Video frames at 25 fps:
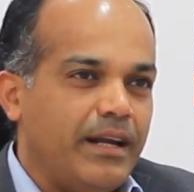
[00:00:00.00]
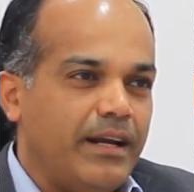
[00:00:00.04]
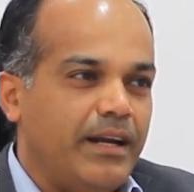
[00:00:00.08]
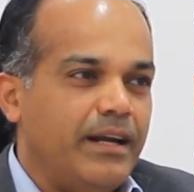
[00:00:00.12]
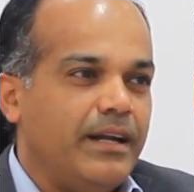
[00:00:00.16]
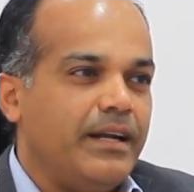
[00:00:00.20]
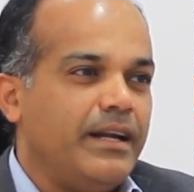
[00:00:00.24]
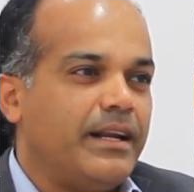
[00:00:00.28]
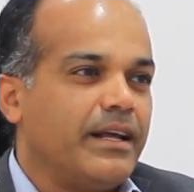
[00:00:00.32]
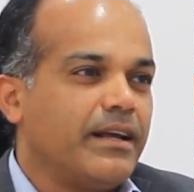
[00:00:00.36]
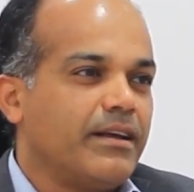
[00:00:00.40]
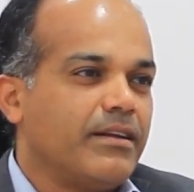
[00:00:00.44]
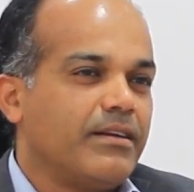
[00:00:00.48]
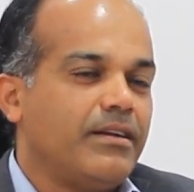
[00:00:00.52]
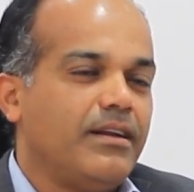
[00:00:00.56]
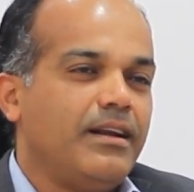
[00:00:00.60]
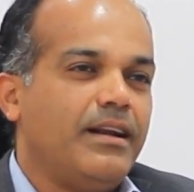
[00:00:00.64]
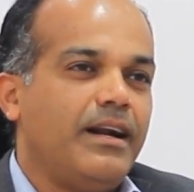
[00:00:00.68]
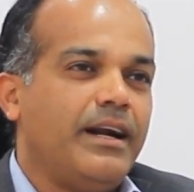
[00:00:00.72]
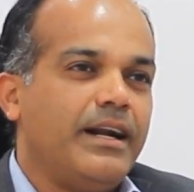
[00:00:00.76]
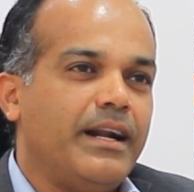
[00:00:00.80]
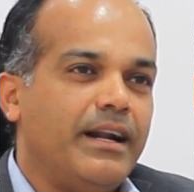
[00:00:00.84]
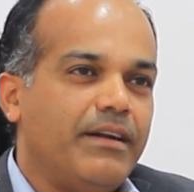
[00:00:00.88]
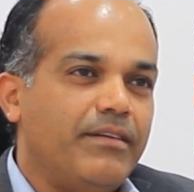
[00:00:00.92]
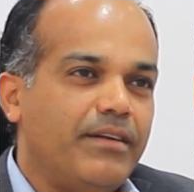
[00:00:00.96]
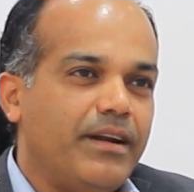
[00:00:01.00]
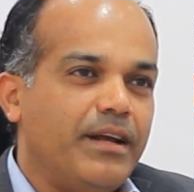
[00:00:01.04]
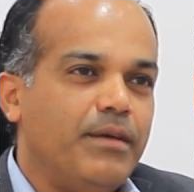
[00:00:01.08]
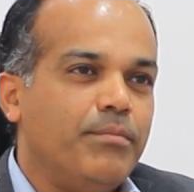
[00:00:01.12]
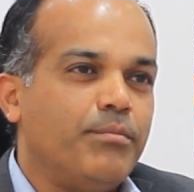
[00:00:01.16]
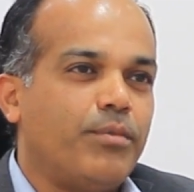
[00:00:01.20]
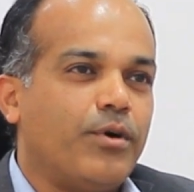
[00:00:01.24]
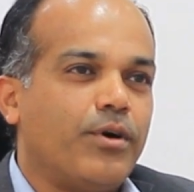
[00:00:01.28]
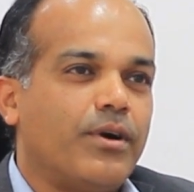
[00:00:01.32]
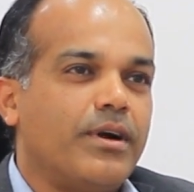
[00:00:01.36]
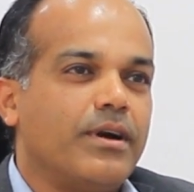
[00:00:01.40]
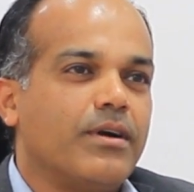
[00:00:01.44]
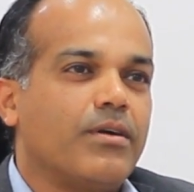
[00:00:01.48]
integral and
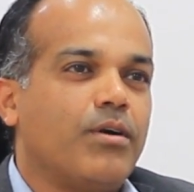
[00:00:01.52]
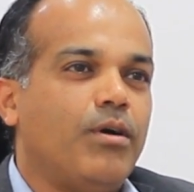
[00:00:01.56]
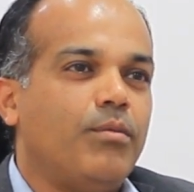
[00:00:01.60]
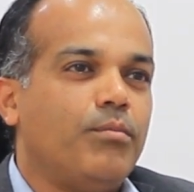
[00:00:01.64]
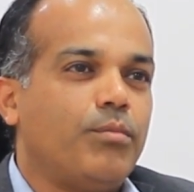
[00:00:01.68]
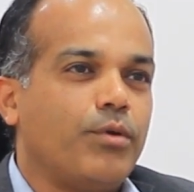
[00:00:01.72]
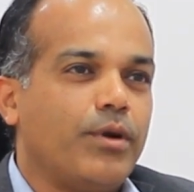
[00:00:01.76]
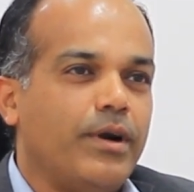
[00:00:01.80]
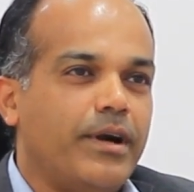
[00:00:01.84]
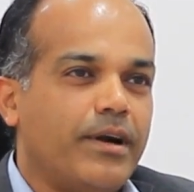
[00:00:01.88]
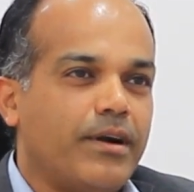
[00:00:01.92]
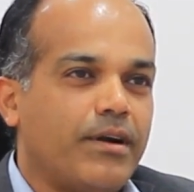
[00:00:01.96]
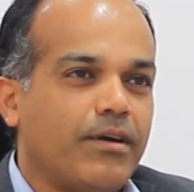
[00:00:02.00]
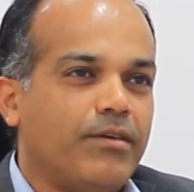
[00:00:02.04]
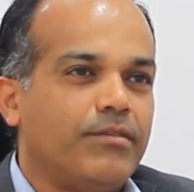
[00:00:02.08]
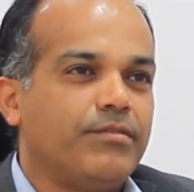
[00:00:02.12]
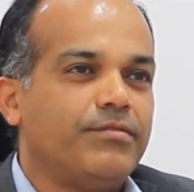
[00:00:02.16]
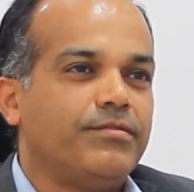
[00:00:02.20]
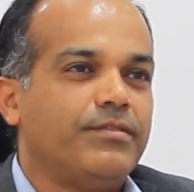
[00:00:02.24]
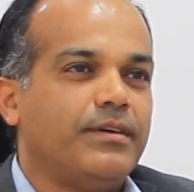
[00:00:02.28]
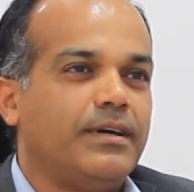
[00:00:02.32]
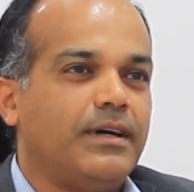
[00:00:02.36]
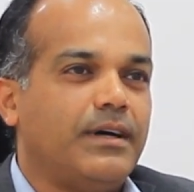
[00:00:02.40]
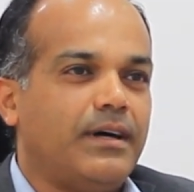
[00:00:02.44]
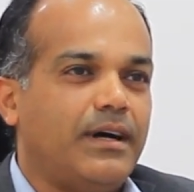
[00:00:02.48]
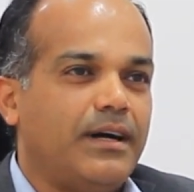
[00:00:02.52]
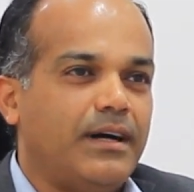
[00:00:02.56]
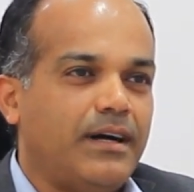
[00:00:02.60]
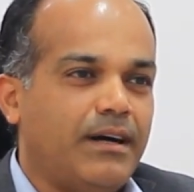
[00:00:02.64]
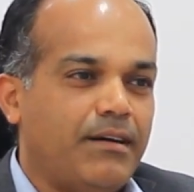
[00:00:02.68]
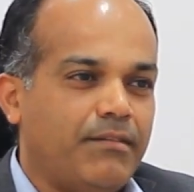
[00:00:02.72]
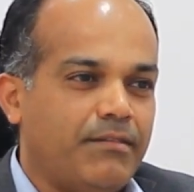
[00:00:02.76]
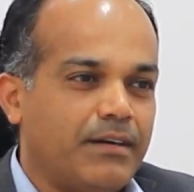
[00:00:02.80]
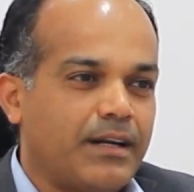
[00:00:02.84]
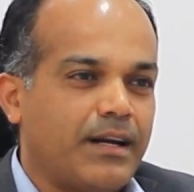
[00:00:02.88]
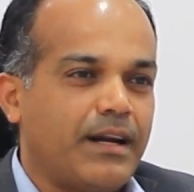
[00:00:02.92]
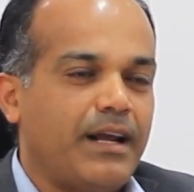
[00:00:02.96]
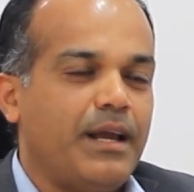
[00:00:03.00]
important component of
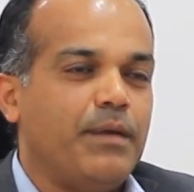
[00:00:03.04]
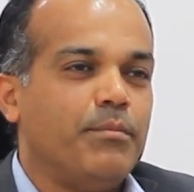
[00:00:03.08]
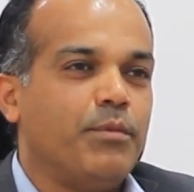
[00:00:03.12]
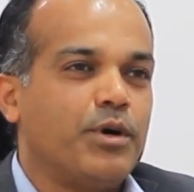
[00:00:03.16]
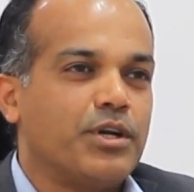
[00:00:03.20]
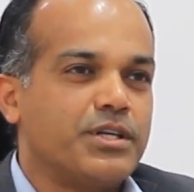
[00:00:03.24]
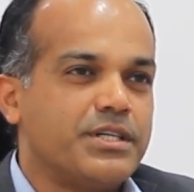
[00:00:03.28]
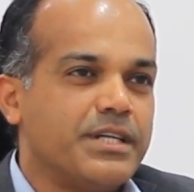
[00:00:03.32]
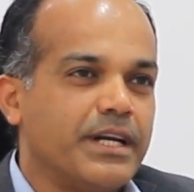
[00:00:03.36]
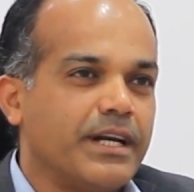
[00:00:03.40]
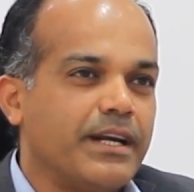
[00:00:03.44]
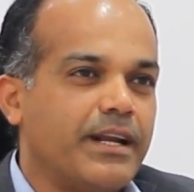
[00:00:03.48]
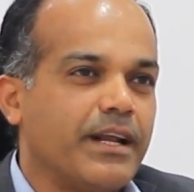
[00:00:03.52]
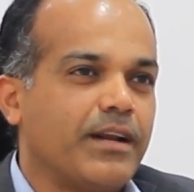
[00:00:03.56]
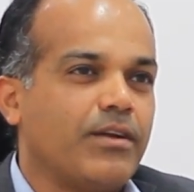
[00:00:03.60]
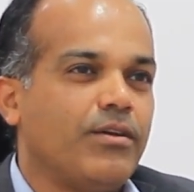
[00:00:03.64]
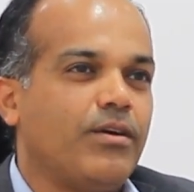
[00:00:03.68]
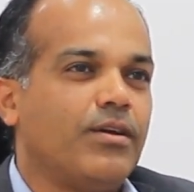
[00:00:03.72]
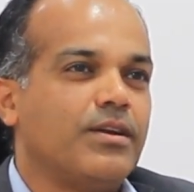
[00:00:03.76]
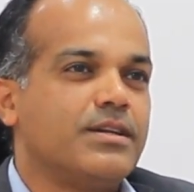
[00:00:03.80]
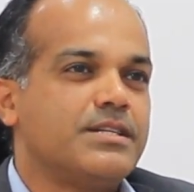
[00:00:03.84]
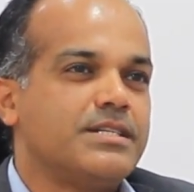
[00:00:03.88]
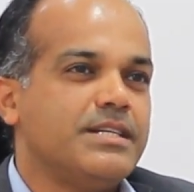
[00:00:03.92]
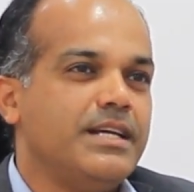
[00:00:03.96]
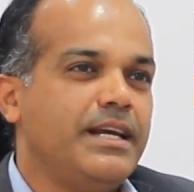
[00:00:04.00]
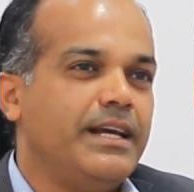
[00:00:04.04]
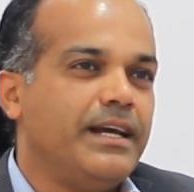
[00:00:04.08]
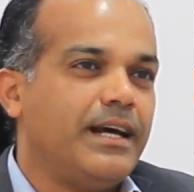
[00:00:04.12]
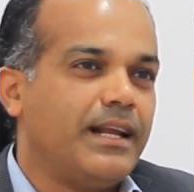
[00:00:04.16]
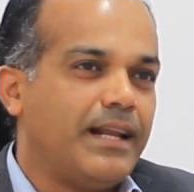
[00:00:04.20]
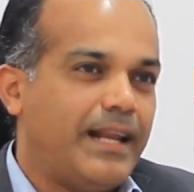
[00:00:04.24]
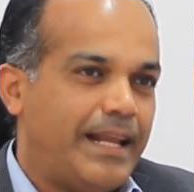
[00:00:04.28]
our emerging technology